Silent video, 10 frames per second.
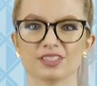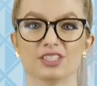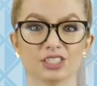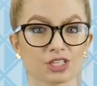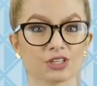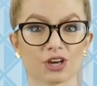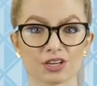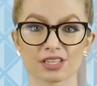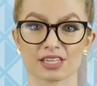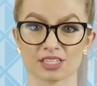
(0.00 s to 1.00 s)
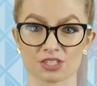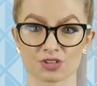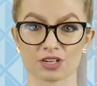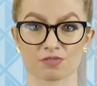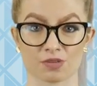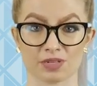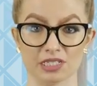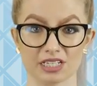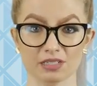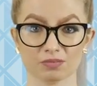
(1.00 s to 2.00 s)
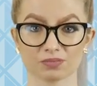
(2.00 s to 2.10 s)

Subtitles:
Did you know the history of the bindi?